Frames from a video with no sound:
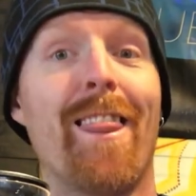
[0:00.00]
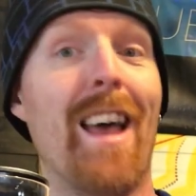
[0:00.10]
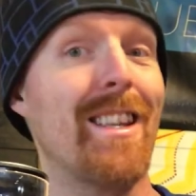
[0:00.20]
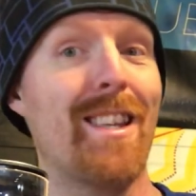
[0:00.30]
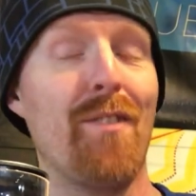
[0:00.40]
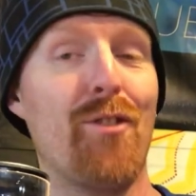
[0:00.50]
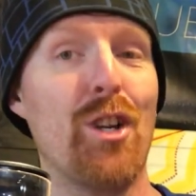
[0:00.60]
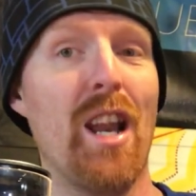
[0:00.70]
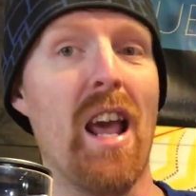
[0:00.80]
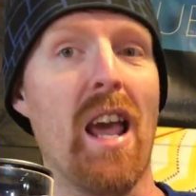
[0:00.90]
that's it for
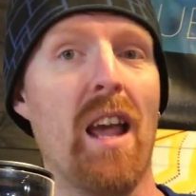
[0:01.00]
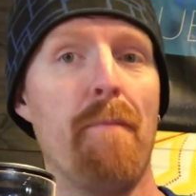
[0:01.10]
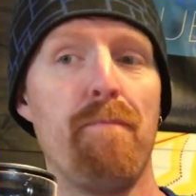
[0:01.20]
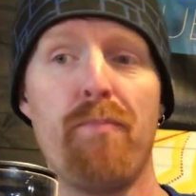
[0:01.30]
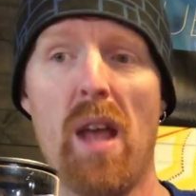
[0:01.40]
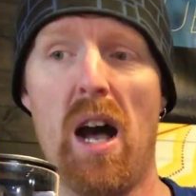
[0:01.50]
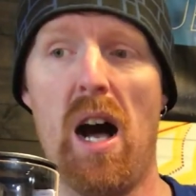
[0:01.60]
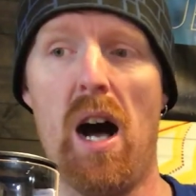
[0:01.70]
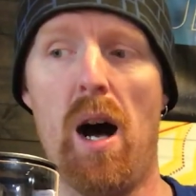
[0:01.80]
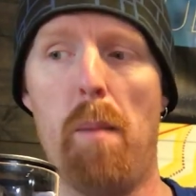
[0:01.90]
today.
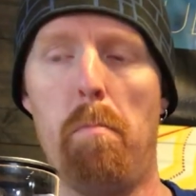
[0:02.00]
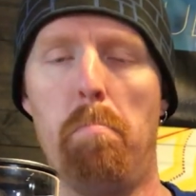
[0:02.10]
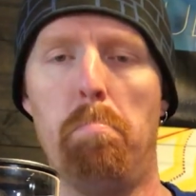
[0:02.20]
I